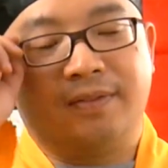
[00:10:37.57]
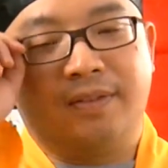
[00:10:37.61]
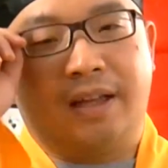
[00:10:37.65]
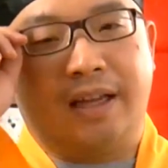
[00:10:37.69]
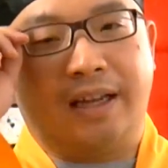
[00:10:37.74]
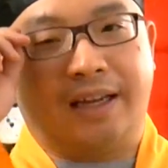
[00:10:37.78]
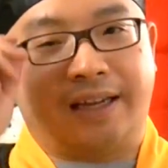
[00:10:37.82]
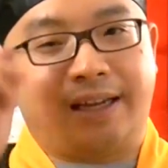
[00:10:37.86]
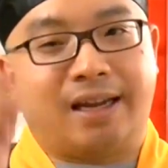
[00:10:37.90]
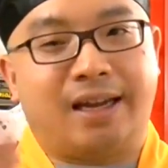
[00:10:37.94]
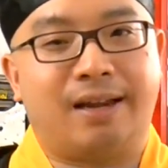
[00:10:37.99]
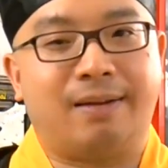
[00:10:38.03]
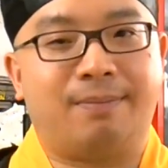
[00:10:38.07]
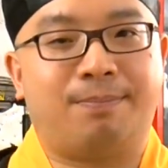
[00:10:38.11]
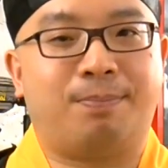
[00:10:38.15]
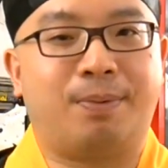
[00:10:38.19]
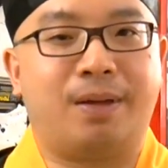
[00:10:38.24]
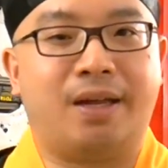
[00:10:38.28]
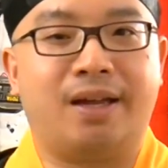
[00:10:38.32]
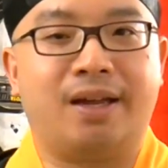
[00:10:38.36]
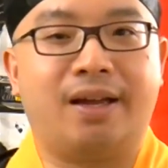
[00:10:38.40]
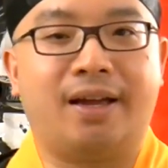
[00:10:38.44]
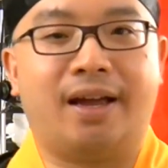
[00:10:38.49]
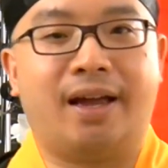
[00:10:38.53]
It can
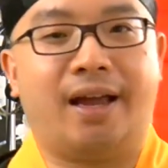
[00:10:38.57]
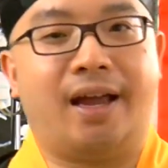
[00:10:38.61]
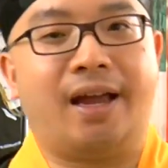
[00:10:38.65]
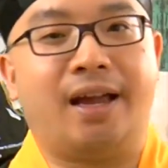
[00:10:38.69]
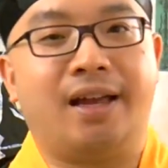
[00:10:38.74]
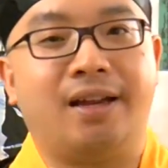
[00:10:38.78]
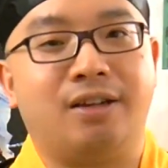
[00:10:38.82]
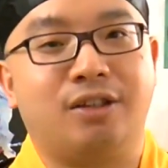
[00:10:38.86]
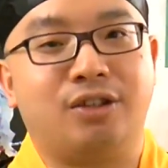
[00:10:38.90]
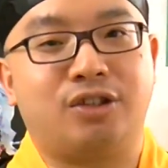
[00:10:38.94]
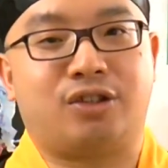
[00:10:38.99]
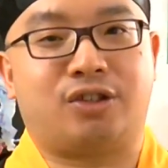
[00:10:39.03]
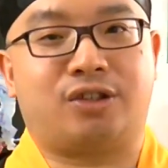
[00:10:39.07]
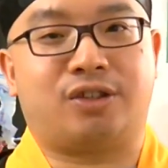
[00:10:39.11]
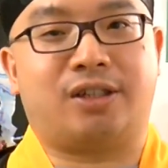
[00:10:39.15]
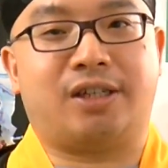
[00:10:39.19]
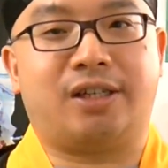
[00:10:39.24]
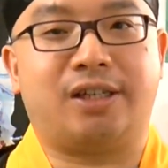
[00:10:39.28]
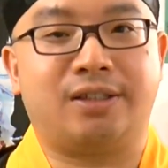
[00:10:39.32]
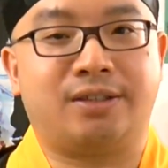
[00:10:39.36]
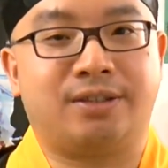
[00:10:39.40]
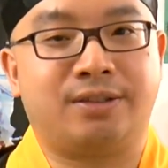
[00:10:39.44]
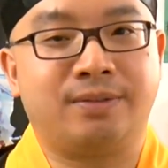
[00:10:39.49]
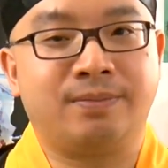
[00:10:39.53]
be
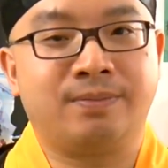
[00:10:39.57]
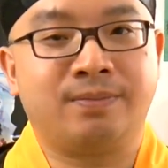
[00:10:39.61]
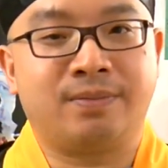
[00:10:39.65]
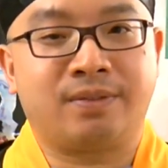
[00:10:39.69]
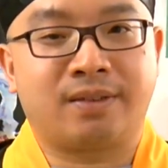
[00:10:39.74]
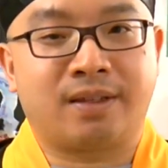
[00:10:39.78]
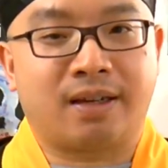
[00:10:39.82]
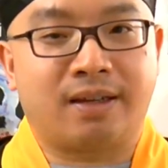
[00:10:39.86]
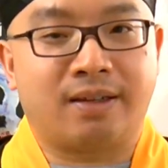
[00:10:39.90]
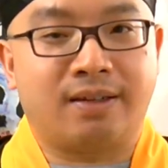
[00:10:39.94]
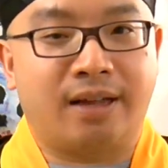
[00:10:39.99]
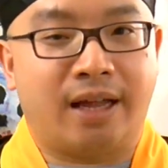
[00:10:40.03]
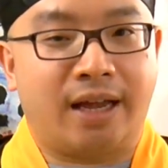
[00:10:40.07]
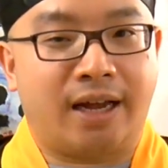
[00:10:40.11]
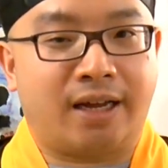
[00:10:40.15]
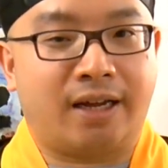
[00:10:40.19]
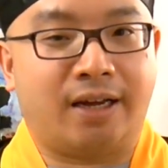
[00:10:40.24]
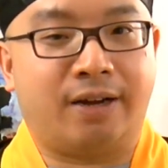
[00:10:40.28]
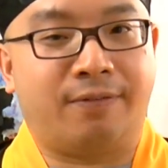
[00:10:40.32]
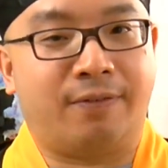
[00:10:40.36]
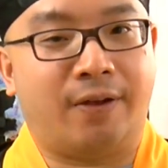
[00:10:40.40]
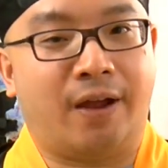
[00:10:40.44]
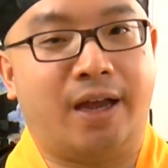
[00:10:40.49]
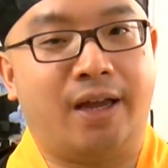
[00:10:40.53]
energies,
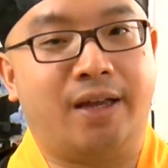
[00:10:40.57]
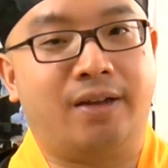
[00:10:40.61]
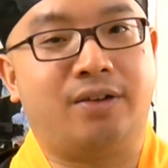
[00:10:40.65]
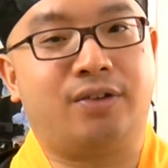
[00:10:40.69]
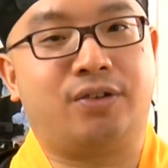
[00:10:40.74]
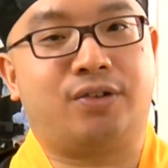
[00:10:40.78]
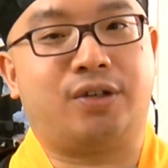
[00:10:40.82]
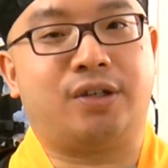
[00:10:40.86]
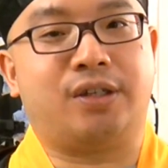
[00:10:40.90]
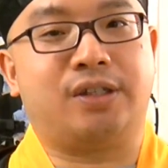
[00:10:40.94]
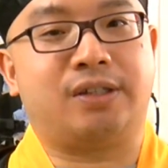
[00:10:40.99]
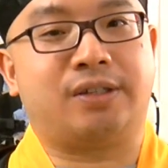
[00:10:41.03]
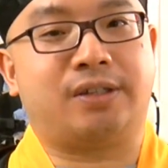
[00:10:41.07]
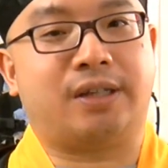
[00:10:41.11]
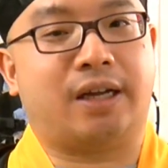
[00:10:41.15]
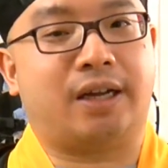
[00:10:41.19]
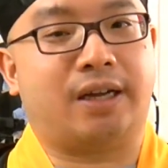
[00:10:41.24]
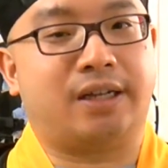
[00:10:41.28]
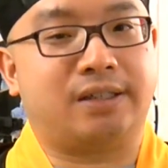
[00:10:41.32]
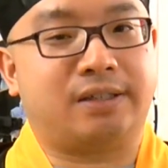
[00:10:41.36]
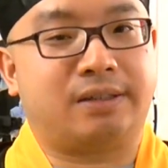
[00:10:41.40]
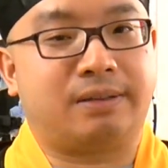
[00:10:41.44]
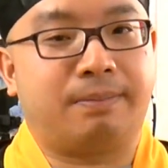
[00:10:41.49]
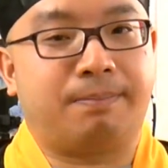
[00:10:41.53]
negative energies
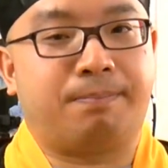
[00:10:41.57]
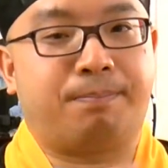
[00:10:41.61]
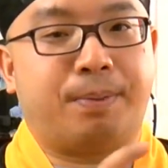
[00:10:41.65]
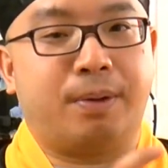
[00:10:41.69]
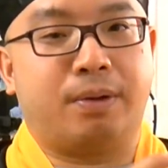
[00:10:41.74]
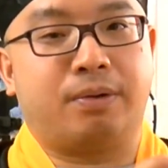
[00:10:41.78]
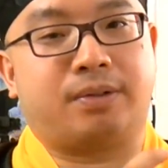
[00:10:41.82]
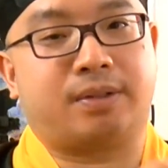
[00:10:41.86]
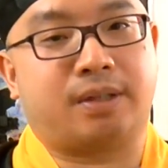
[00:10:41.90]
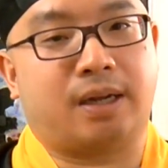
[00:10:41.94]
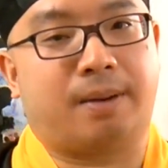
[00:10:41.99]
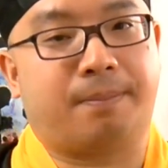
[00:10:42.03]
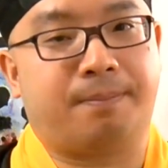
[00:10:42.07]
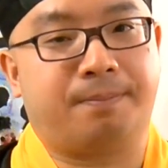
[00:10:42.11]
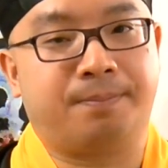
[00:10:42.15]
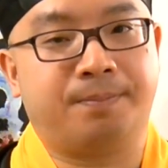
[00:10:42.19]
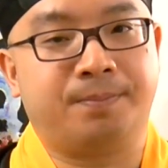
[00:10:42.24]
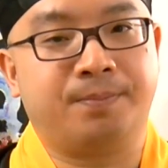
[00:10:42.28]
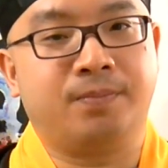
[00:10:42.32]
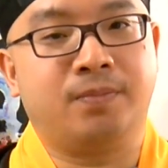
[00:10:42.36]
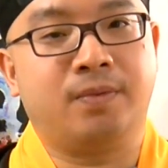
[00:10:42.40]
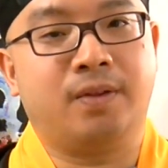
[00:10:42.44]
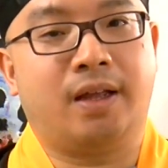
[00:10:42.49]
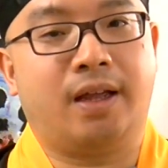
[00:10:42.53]
that is built up
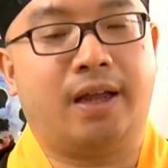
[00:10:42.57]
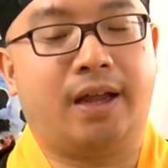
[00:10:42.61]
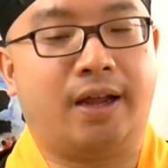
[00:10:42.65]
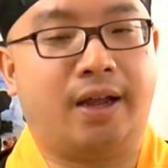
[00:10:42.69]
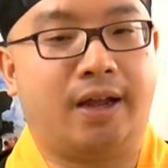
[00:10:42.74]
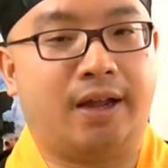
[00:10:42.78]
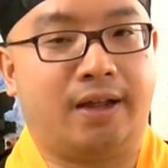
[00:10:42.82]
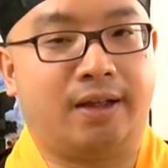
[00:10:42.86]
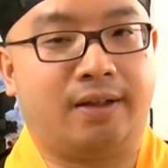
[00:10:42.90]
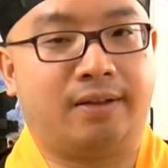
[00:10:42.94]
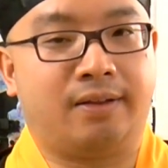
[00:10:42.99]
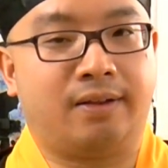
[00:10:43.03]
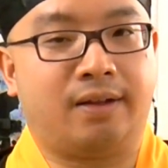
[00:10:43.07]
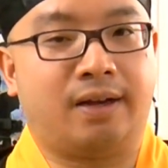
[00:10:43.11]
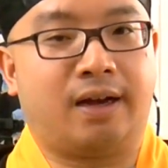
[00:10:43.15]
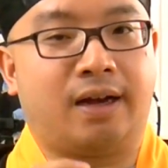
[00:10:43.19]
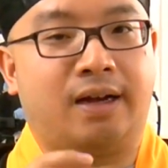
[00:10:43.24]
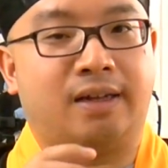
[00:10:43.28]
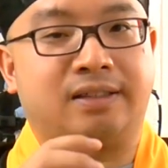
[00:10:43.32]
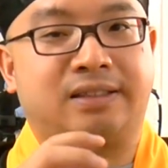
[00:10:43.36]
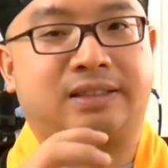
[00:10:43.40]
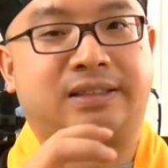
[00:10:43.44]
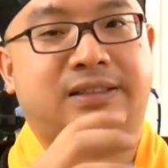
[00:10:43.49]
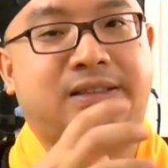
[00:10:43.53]
and
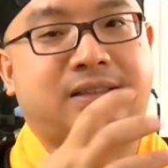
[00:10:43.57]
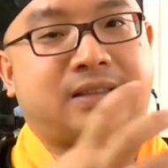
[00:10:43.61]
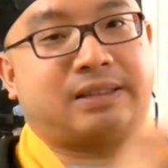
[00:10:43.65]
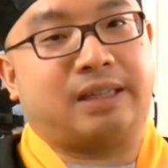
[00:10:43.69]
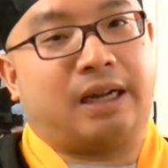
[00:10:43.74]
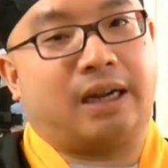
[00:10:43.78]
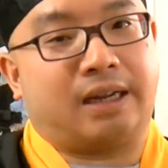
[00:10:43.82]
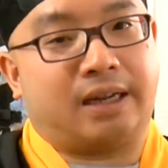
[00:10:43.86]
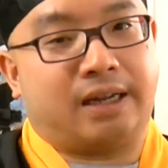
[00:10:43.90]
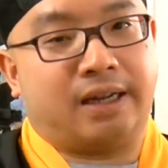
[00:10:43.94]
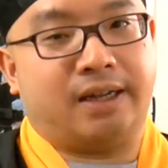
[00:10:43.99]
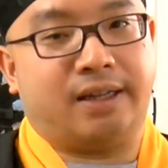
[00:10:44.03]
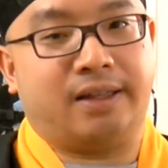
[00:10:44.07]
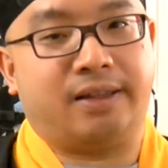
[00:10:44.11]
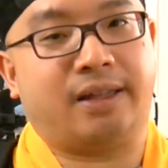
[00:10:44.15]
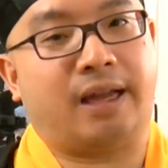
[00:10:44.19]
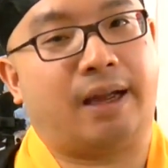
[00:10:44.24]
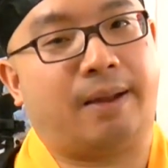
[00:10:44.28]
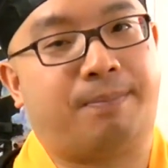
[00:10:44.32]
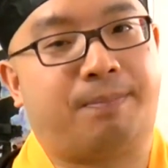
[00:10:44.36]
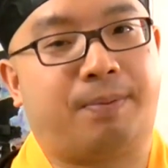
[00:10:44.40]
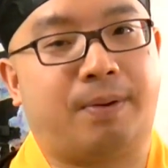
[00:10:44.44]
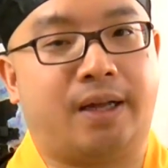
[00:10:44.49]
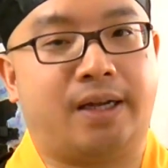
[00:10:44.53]
stuck in
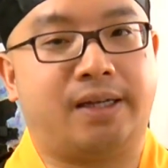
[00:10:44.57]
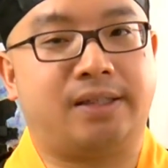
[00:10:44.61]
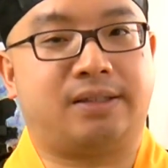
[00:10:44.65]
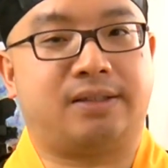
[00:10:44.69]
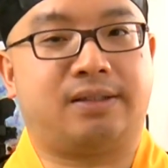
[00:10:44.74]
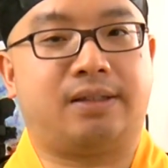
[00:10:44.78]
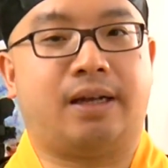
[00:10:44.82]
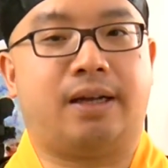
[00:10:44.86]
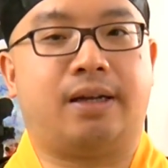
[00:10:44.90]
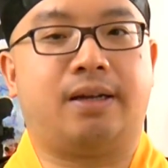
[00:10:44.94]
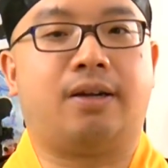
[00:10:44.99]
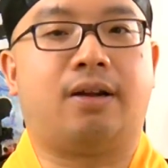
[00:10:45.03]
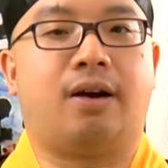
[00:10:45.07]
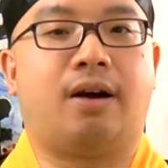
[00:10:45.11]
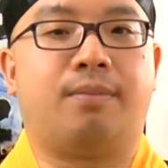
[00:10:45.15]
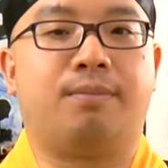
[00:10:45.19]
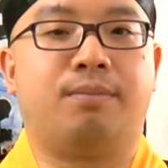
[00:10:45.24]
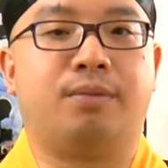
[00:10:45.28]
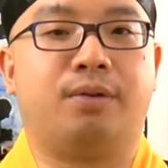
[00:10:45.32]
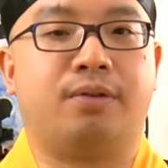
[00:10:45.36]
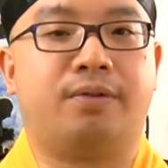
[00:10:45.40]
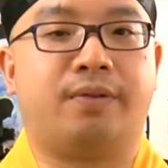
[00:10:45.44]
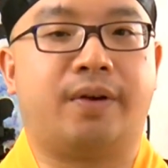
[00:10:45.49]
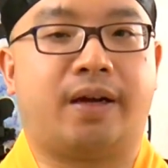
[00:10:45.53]
that place and not
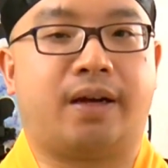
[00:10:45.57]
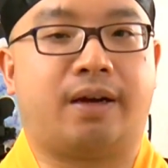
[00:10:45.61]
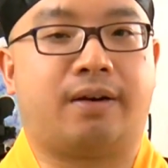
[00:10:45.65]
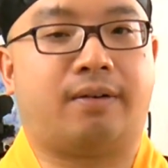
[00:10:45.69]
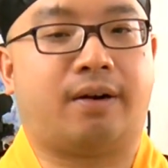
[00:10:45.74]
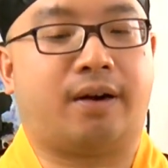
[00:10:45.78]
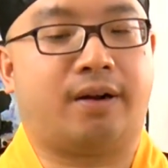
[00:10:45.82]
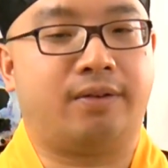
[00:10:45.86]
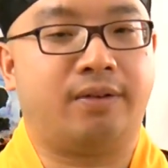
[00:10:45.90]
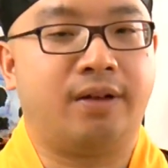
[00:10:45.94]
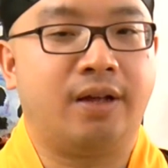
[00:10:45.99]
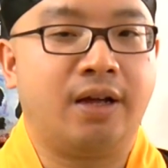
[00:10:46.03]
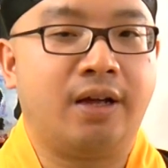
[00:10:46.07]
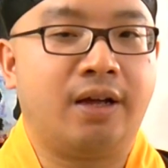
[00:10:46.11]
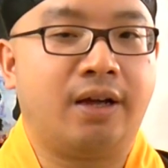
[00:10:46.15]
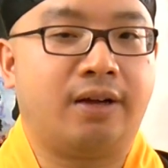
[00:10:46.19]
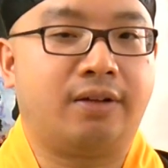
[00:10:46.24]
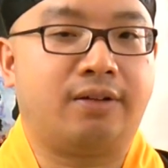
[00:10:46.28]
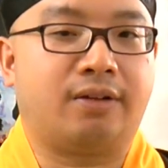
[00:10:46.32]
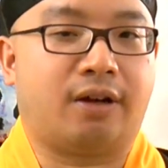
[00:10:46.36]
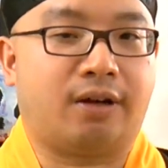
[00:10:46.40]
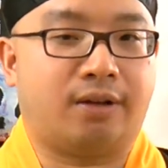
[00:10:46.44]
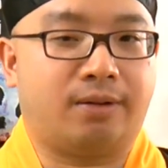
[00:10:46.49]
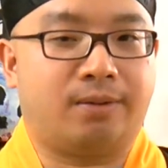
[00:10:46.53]
moving around,
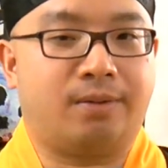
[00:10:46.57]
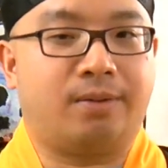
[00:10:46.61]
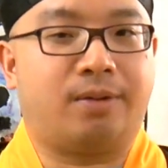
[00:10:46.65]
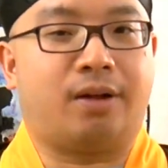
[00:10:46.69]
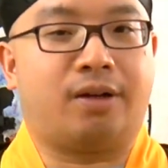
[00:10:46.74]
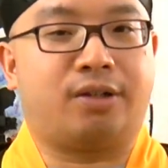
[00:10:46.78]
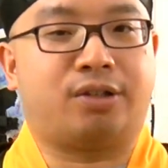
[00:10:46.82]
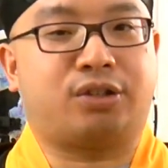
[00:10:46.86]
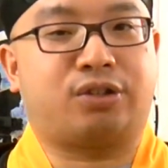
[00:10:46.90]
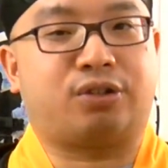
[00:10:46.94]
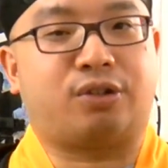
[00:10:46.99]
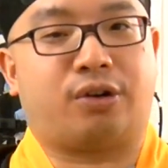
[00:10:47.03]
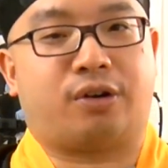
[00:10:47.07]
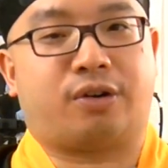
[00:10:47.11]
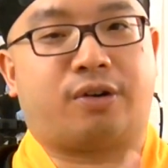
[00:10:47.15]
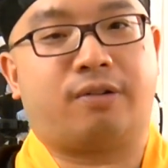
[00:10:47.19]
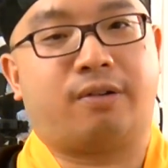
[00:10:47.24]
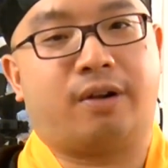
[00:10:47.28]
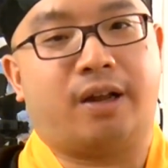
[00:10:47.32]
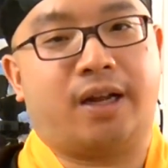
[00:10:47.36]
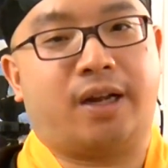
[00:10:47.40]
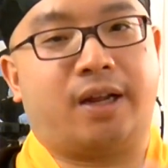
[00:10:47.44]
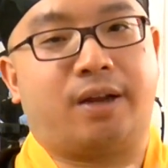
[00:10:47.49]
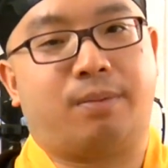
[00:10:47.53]
not
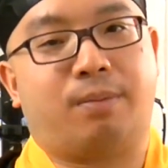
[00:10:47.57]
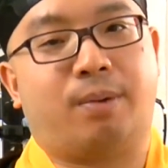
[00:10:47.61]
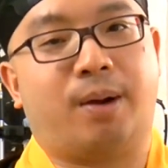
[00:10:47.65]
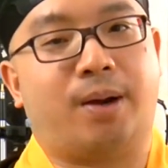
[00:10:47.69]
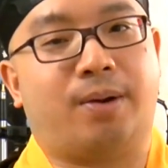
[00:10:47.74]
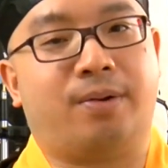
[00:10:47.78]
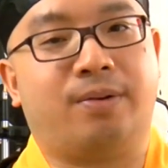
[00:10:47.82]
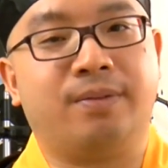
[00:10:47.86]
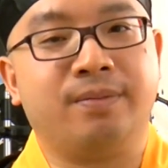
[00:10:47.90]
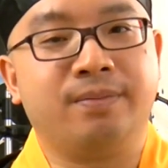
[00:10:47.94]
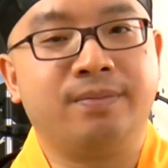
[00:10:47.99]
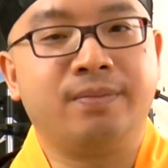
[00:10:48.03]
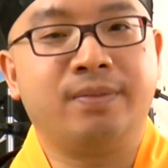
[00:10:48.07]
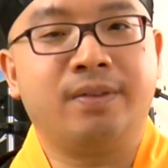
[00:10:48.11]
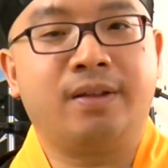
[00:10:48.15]
circulating well.